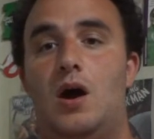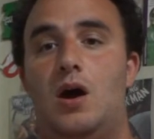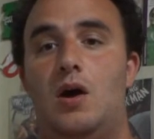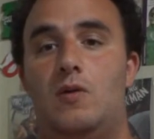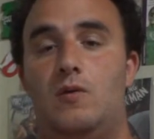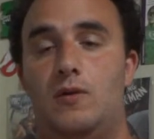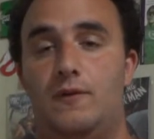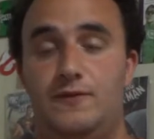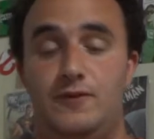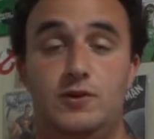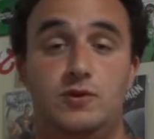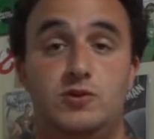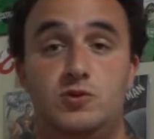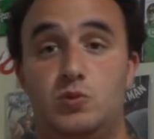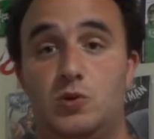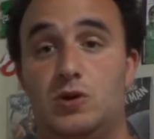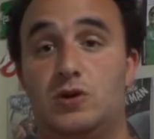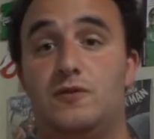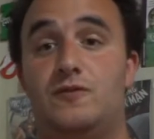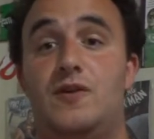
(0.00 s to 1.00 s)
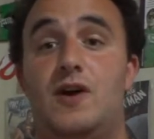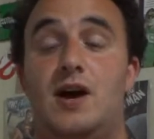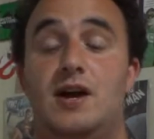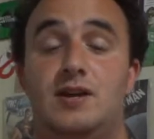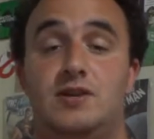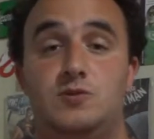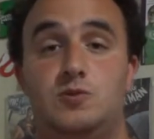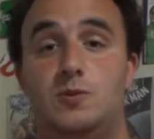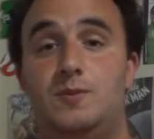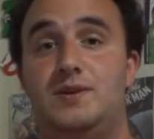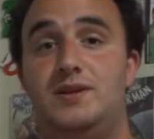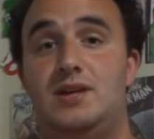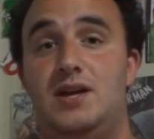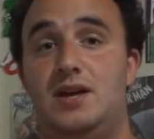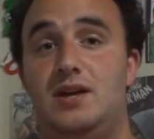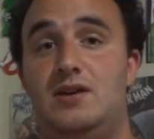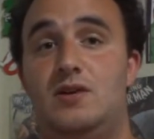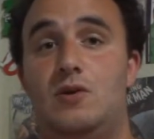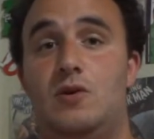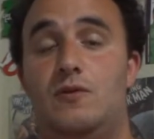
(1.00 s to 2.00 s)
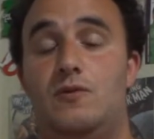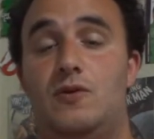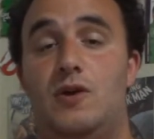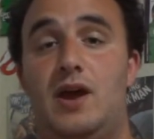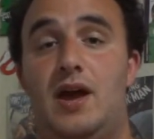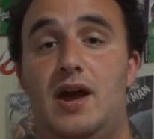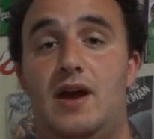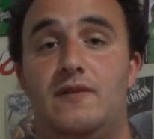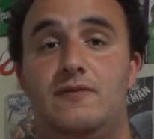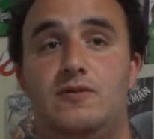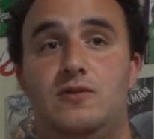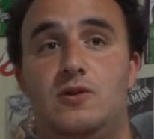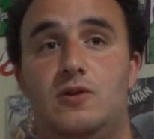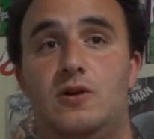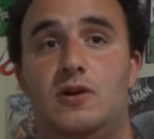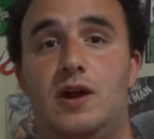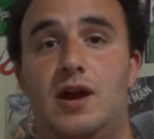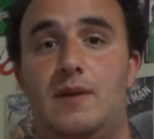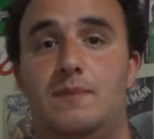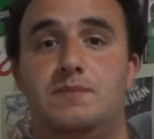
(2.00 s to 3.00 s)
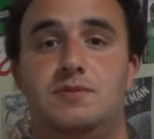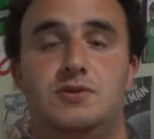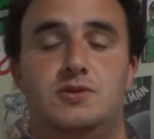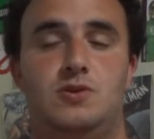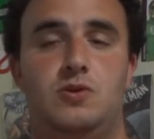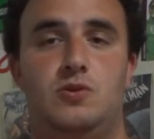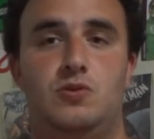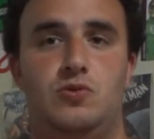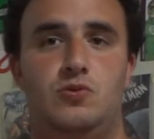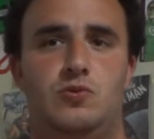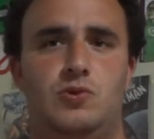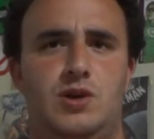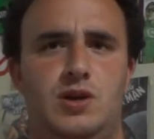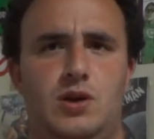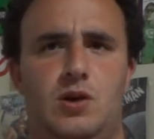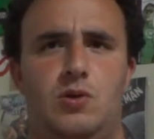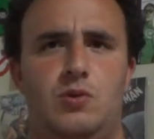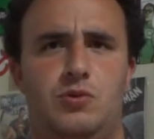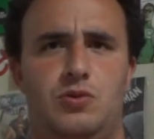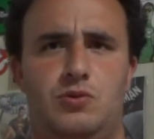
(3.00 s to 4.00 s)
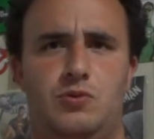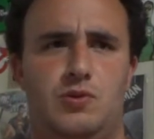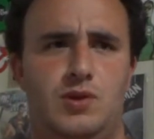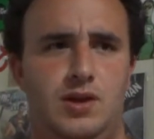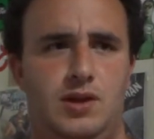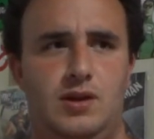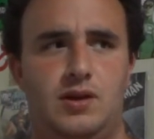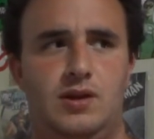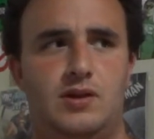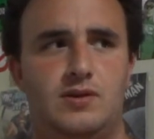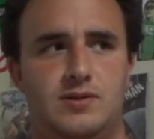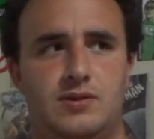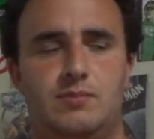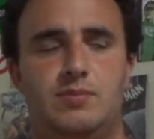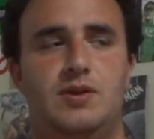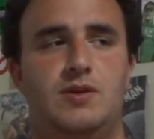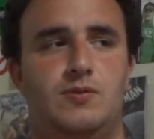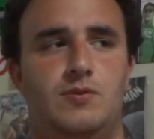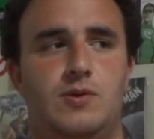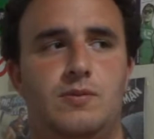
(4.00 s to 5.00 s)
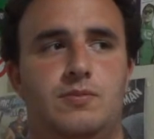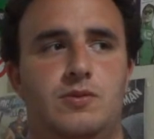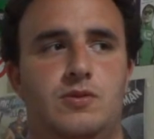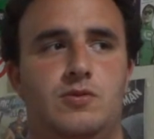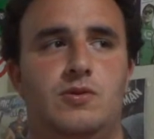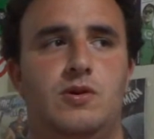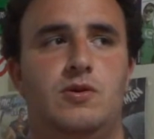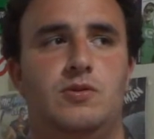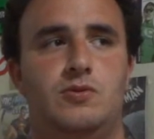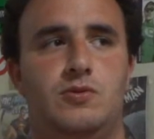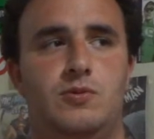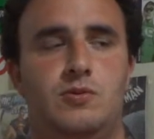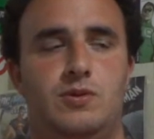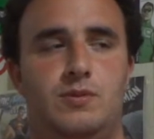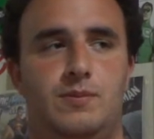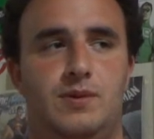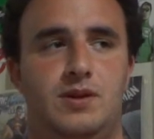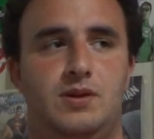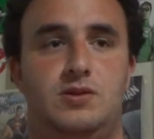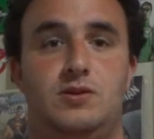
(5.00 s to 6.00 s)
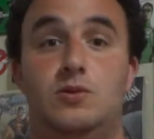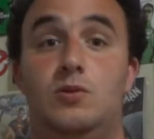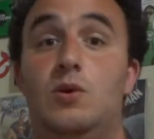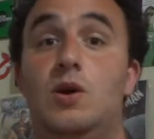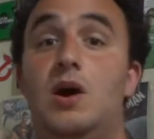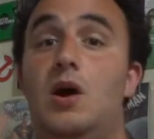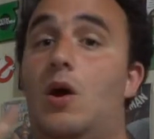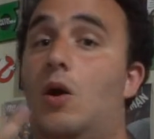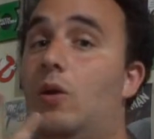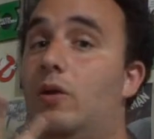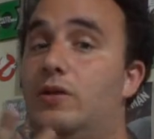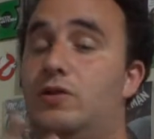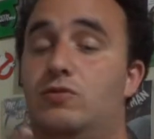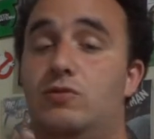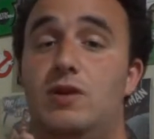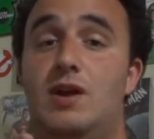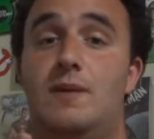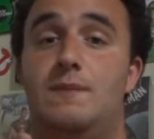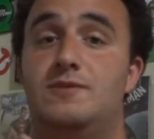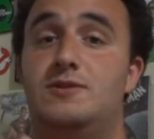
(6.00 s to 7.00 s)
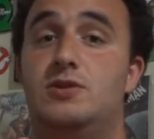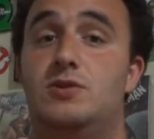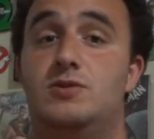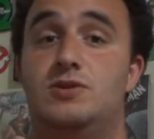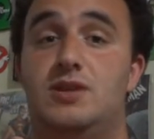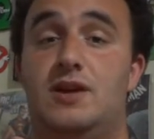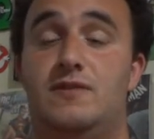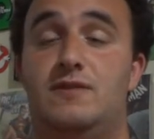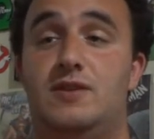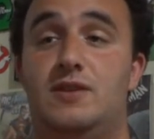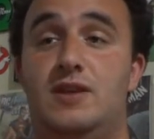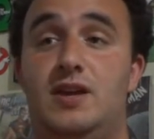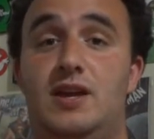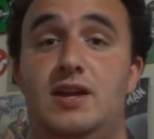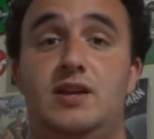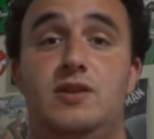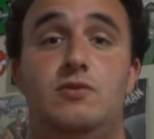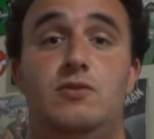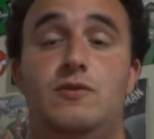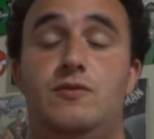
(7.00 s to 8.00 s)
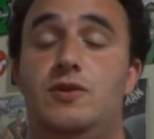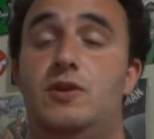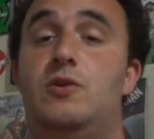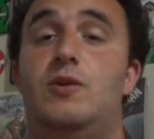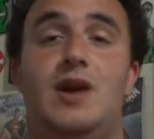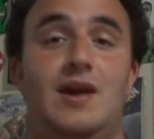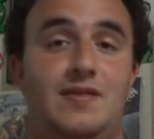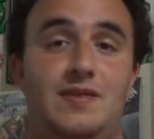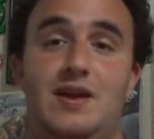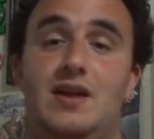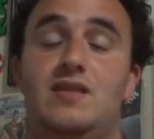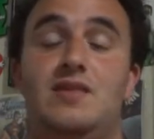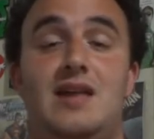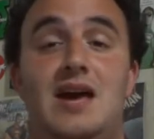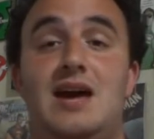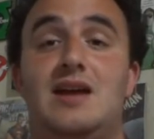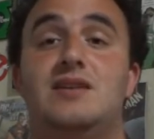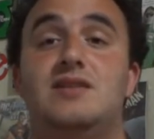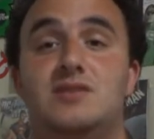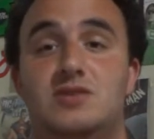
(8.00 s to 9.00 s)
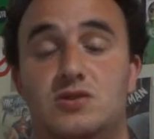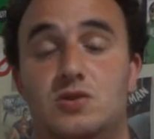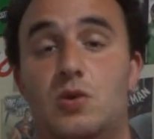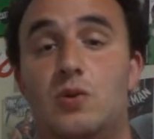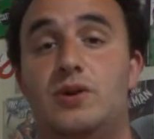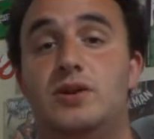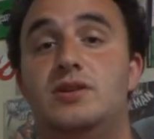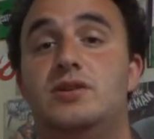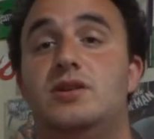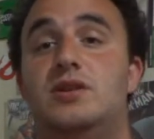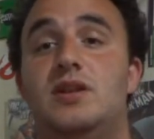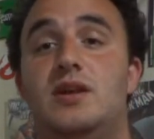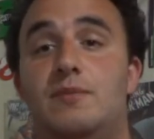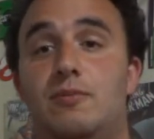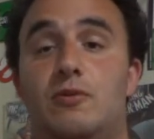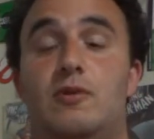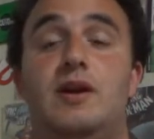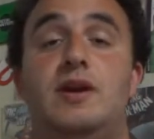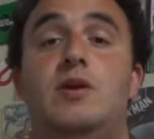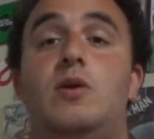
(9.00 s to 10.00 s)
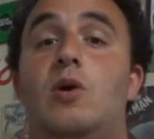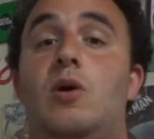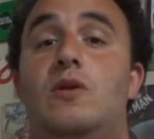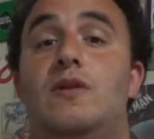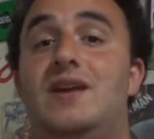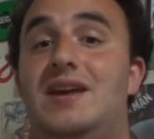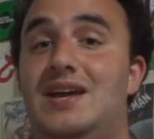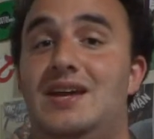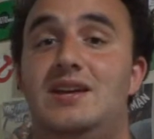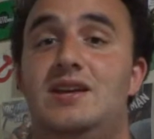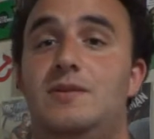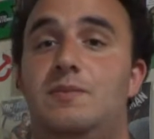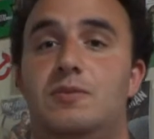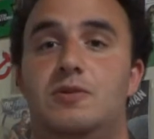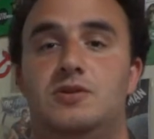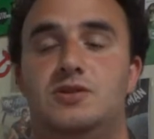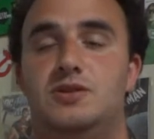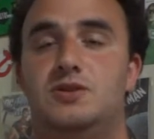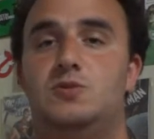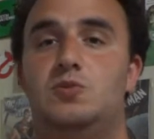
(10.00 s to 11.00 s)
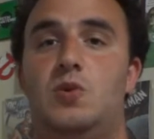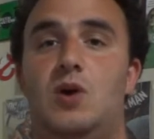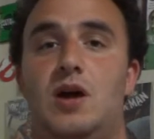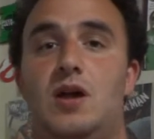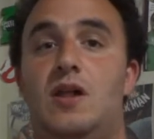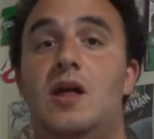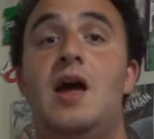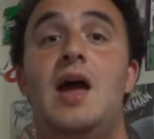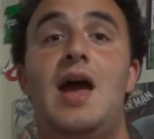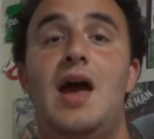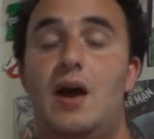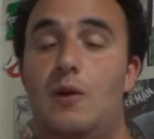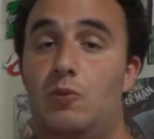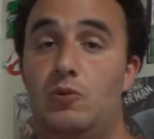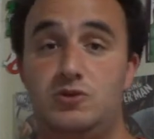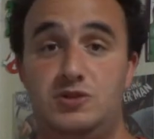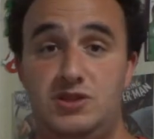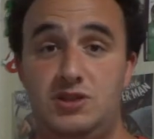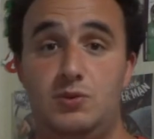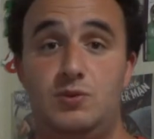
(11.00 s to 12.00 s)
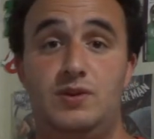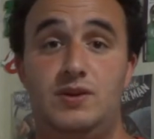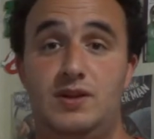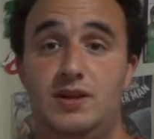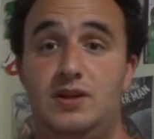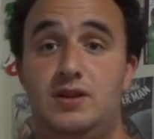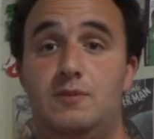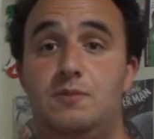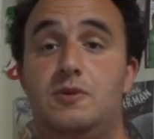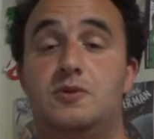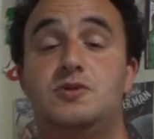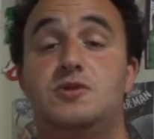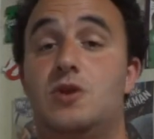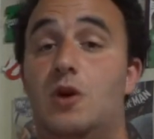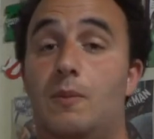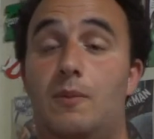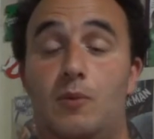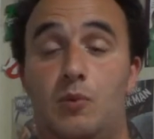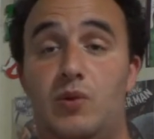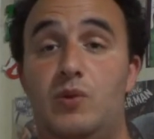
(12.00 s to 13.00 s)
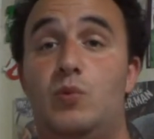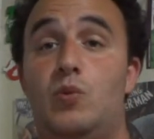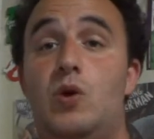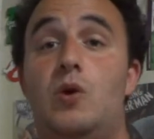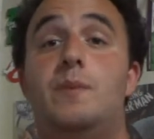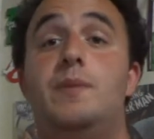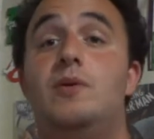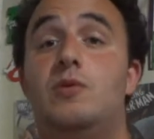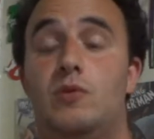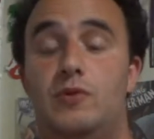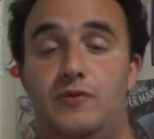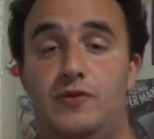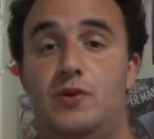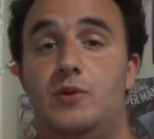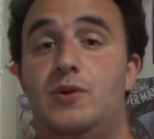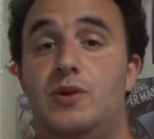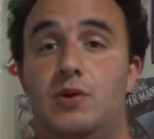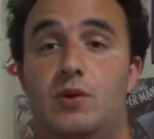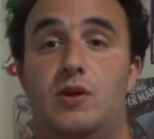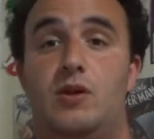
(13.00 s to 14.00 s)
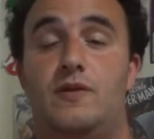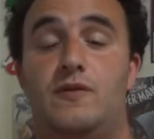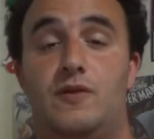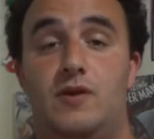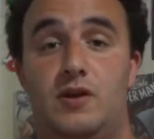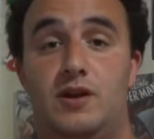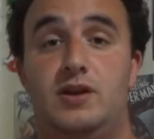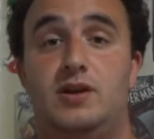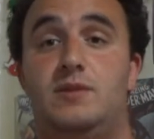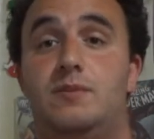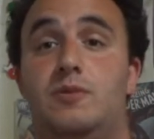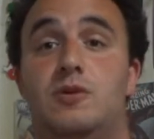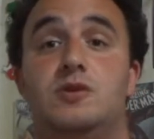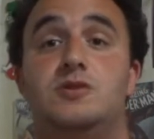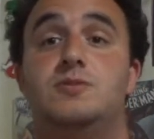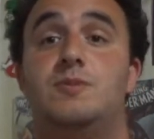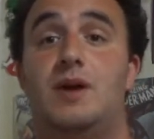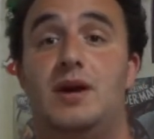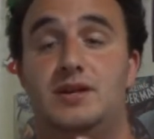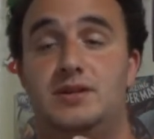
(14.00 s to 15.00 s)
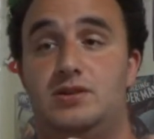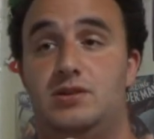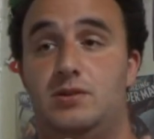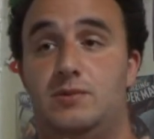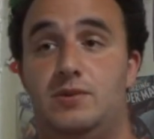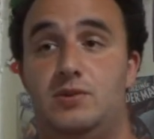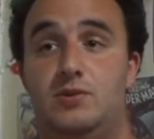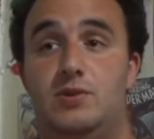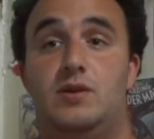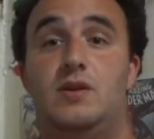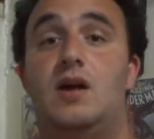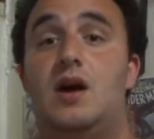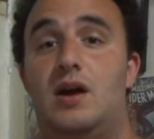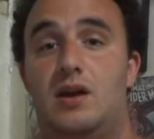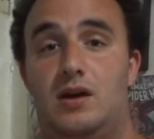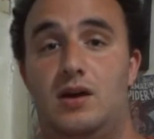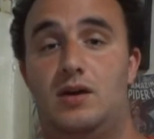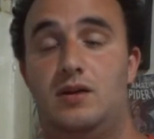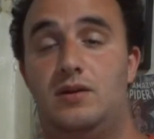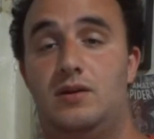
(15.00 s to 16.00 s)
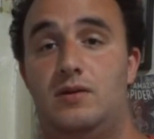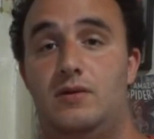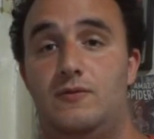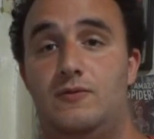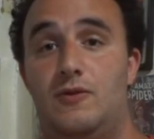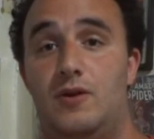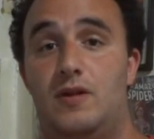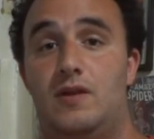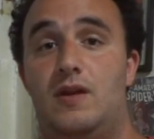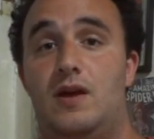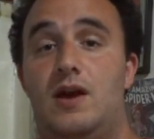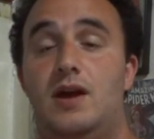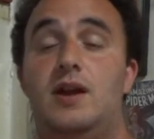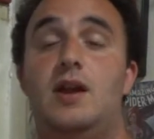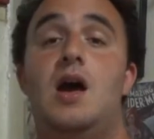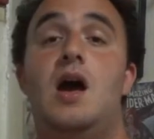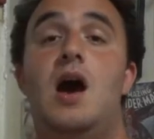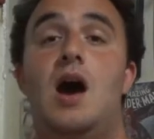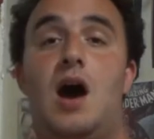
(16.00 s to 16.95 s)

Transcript: reviews. World Finest will be taking over after episode 303, because I believe we're up to 303 with the Big Two. Only 3 episodes left to the indie review, and then that's going to liberate all the indie books as well. And we'll see where the indie books go, but we will be reviewing all of our indie books. Mike's going to be doing a lot on Frontline.